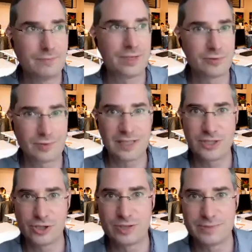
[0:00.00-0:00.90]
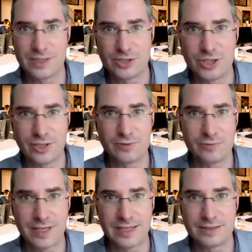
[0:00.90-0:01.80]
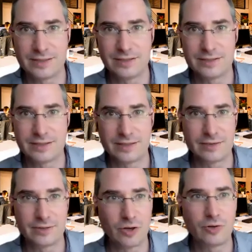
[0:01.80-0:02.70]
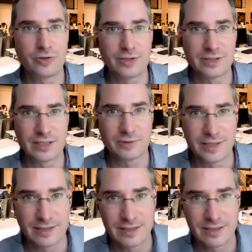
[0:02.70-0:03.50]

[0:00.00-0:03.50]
build relationships in a genuine way to know who you're dealing with.